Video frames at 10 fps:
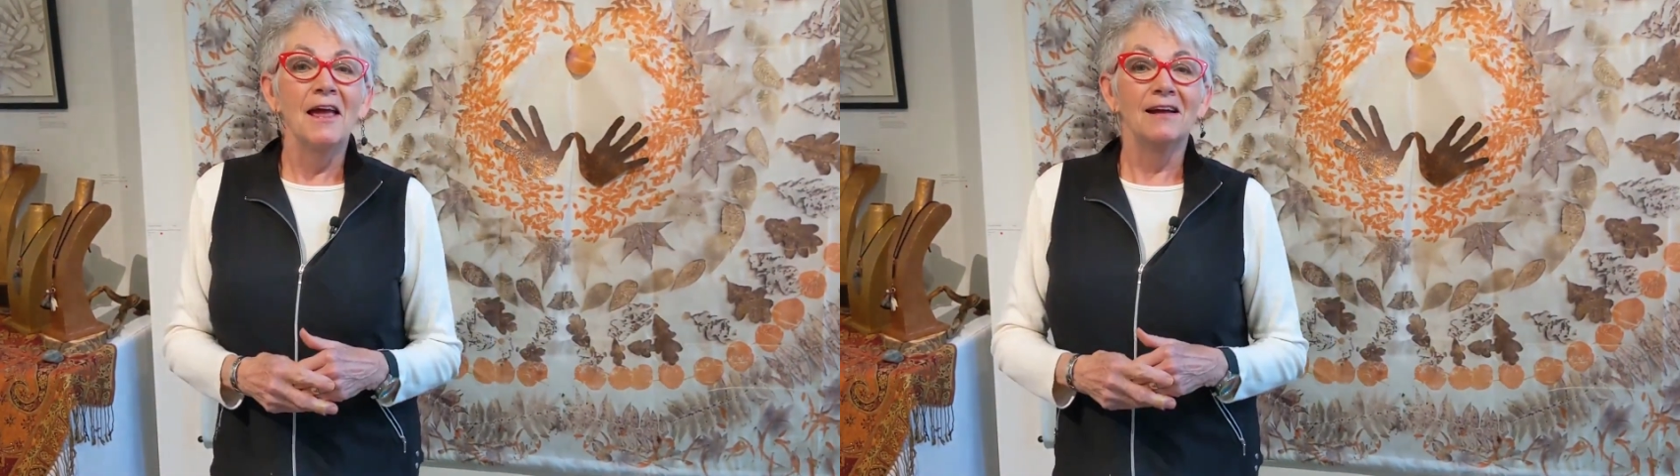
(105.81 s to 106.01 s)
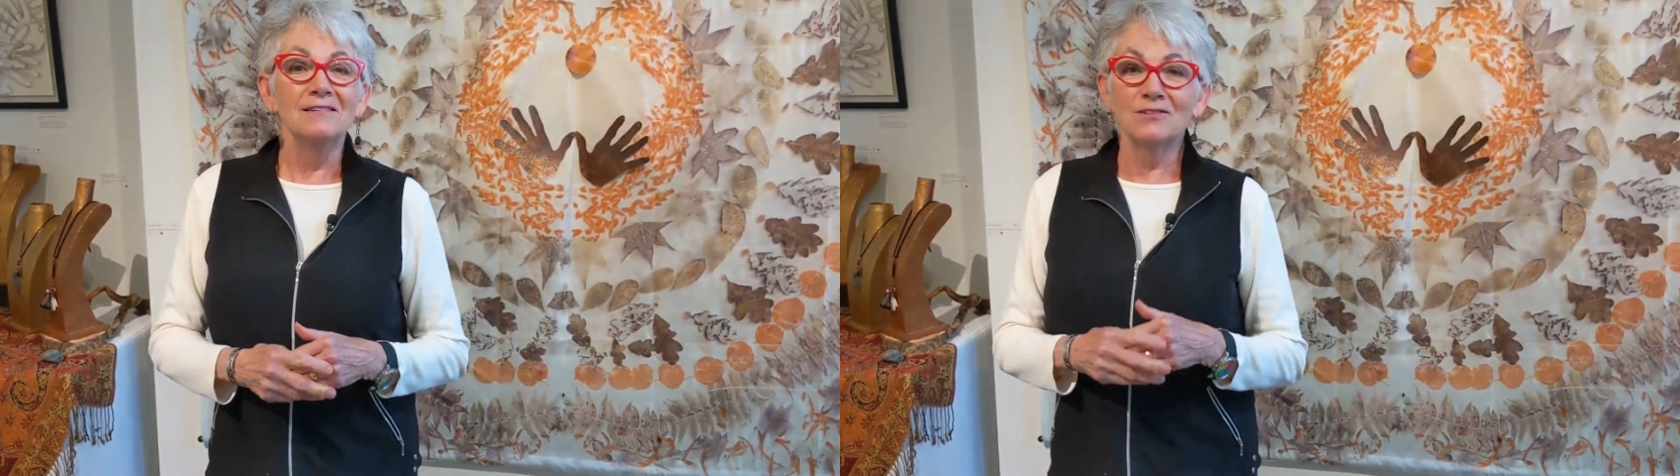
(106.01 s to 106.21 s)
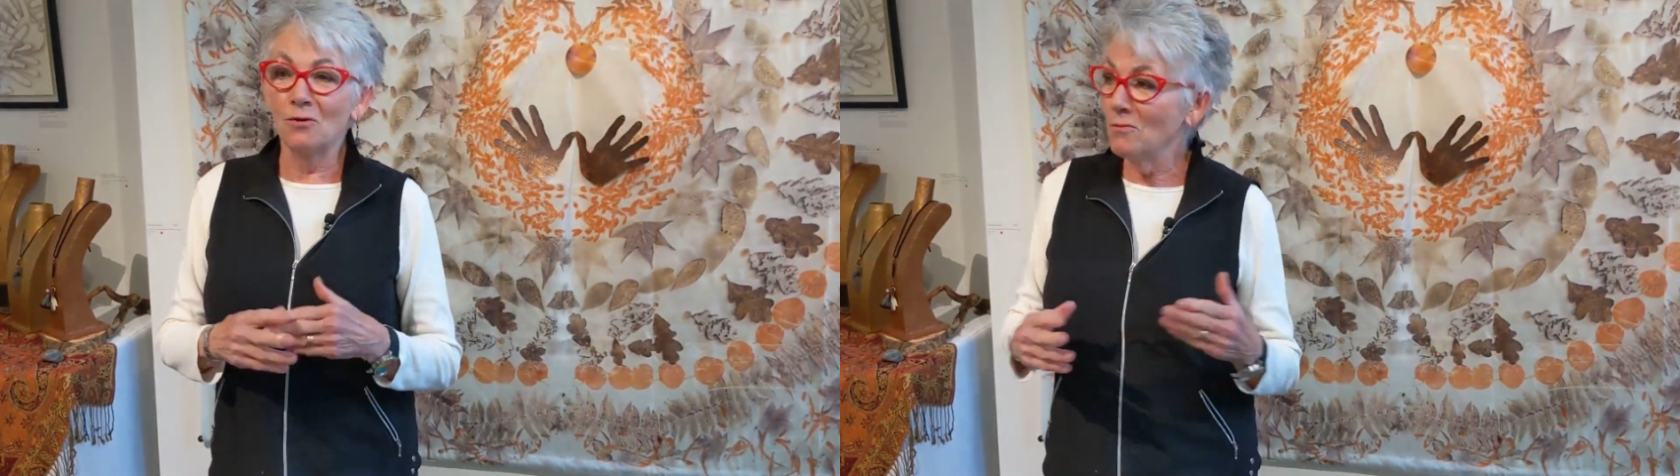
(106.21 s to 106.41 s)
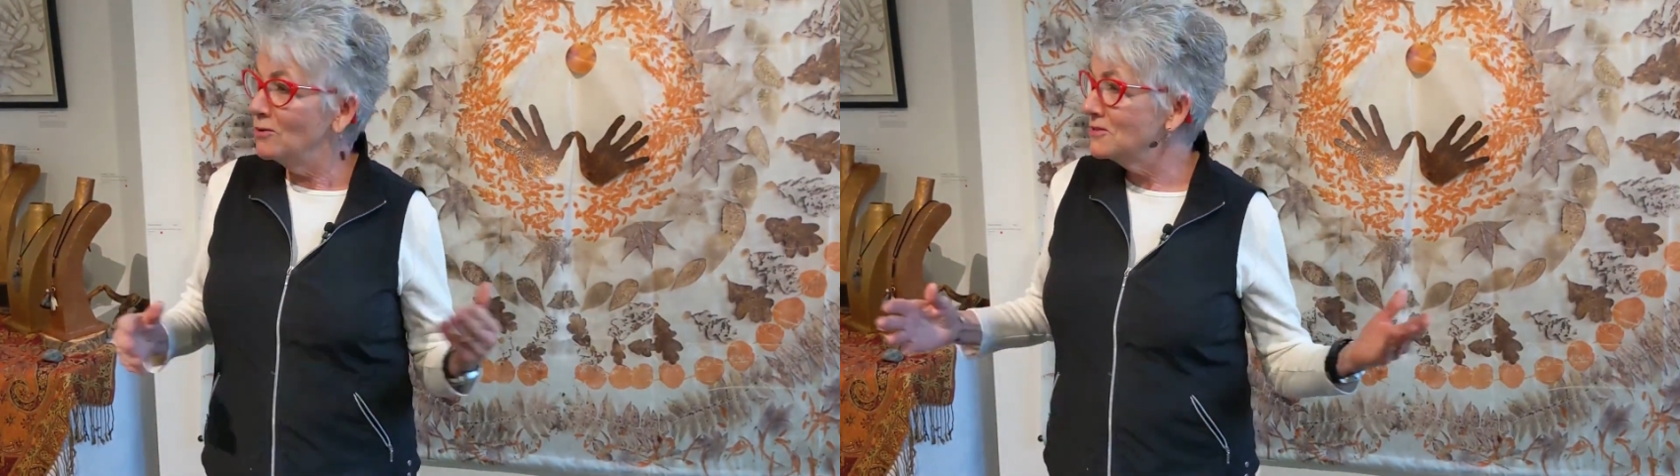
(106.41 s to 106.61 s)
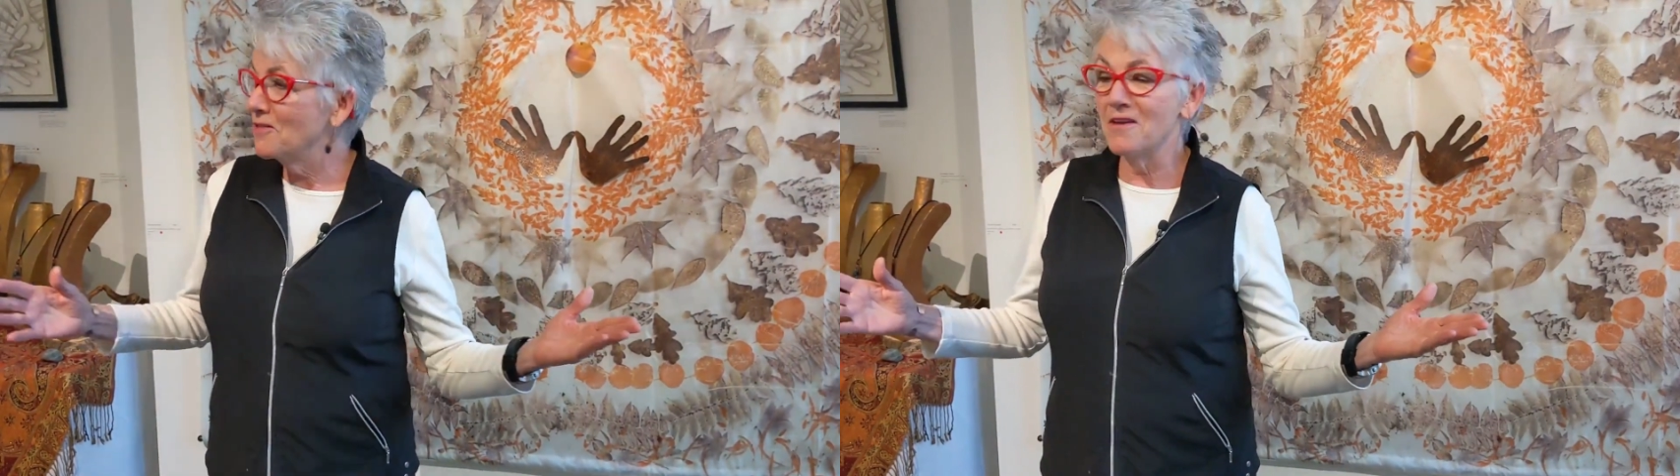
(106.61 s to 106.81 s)
And so
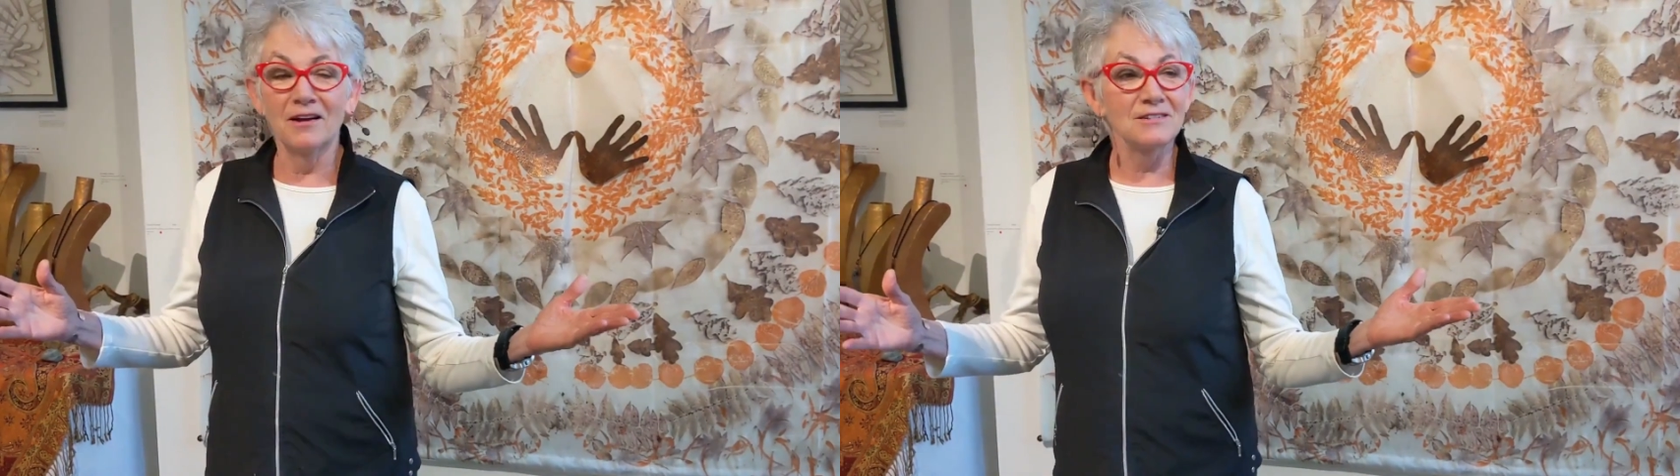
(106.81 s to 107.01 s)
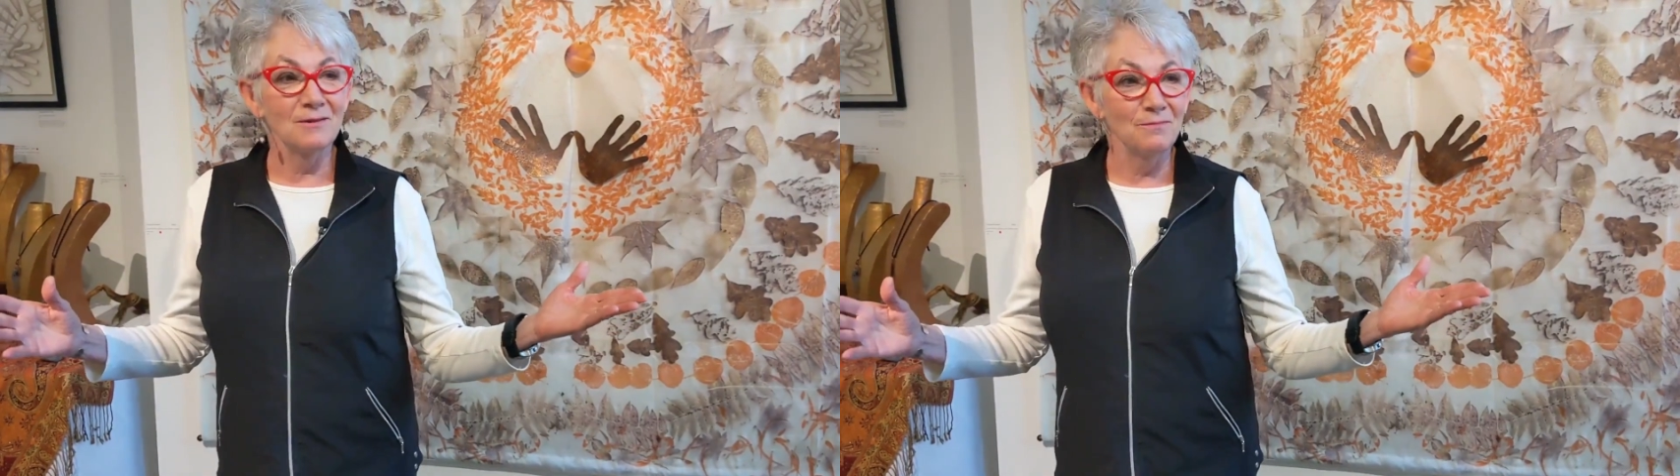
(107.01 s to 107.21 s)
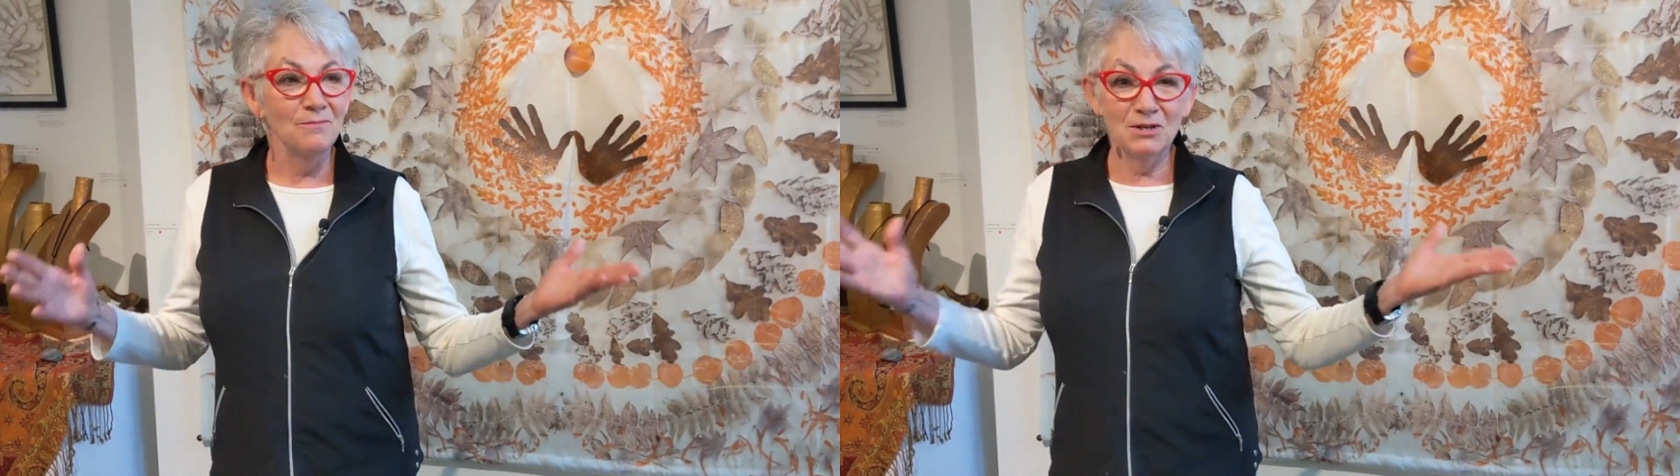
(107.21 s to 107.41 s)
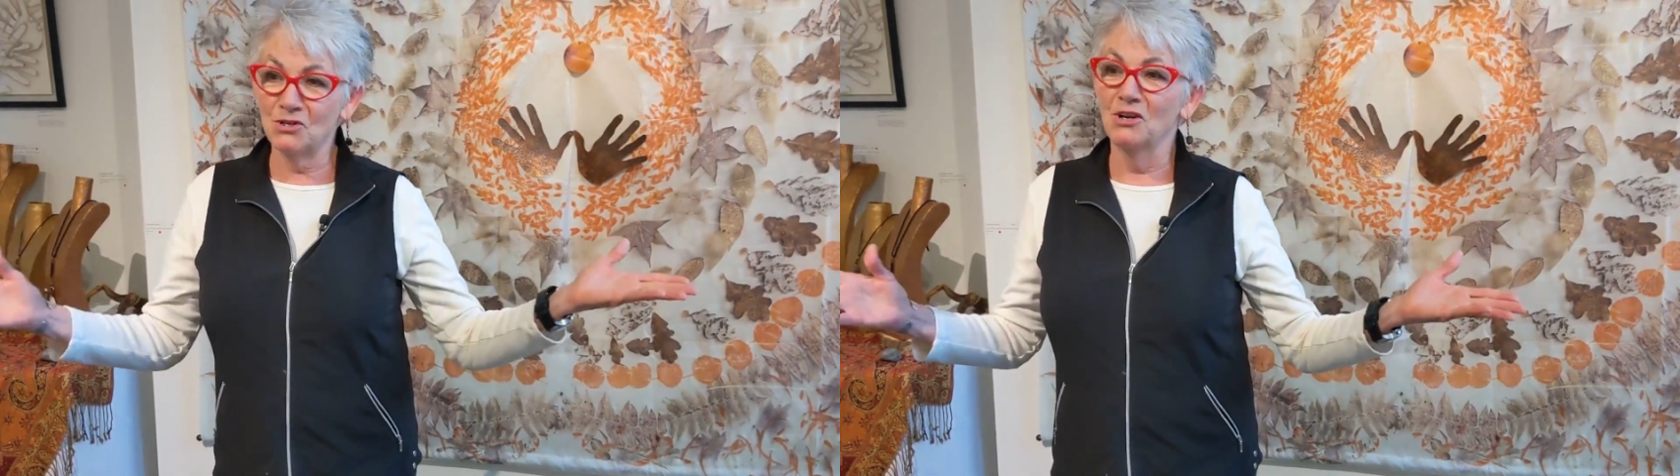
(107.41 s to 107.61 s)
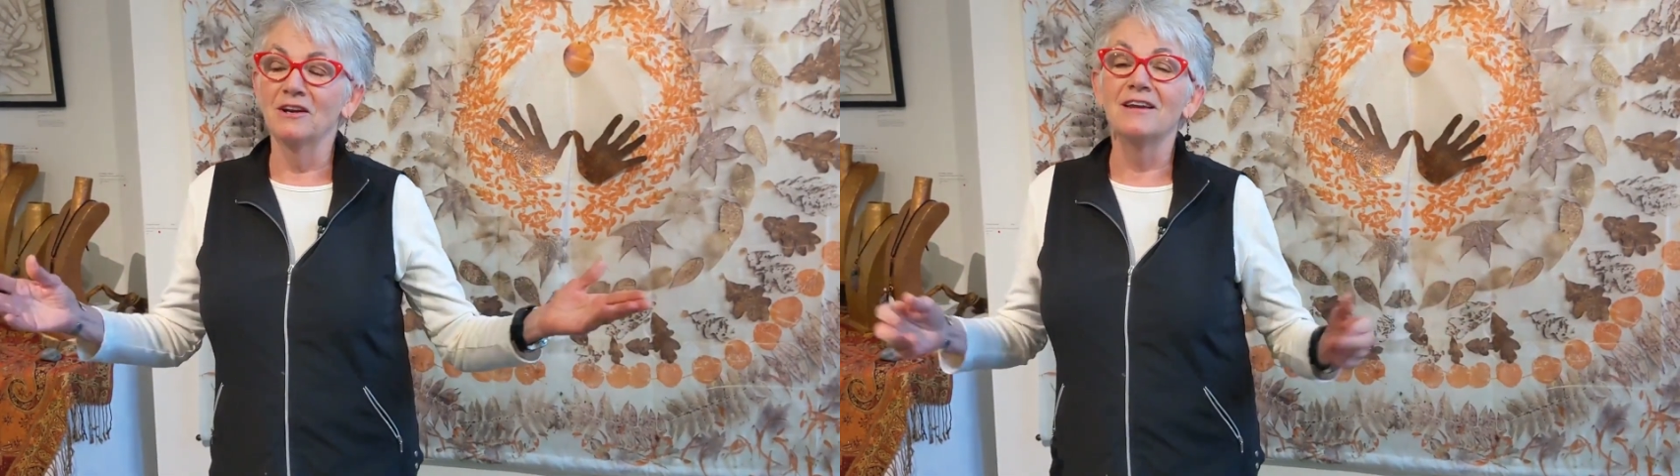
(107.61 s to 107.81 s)
most of the exhibition